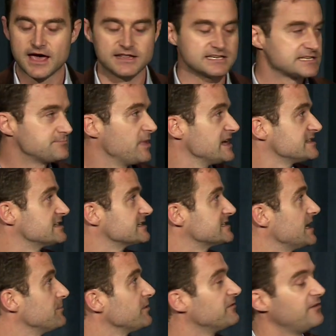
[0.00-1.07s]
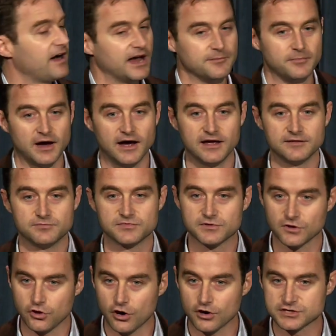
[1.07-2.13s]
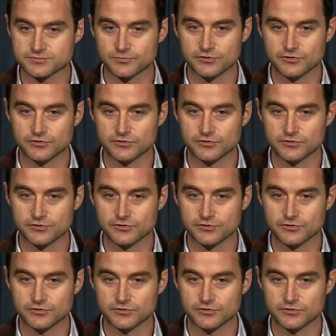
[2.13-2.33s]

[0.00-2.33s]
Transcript: And this is best exemplified by the large